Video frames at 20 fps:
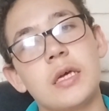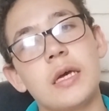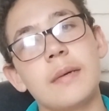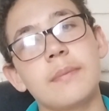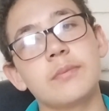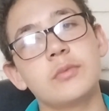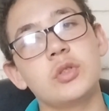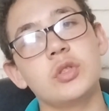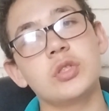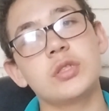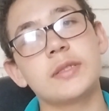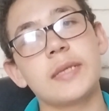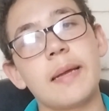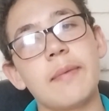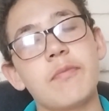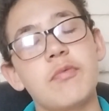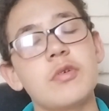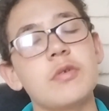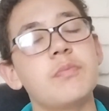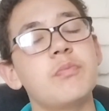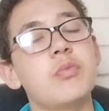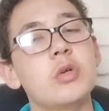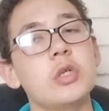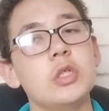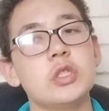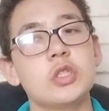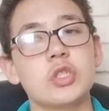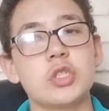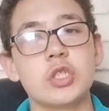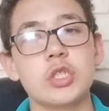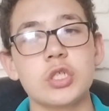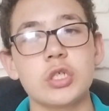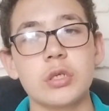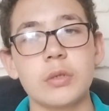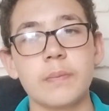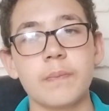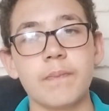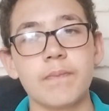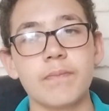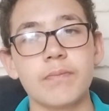come to Stamford Bridge
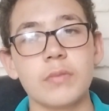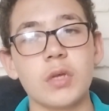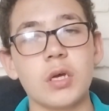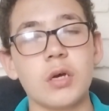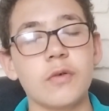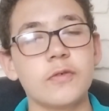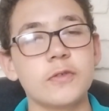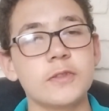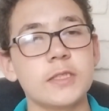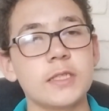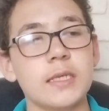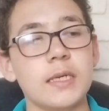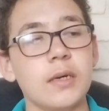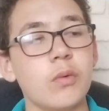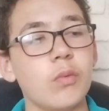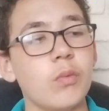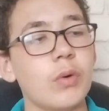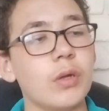after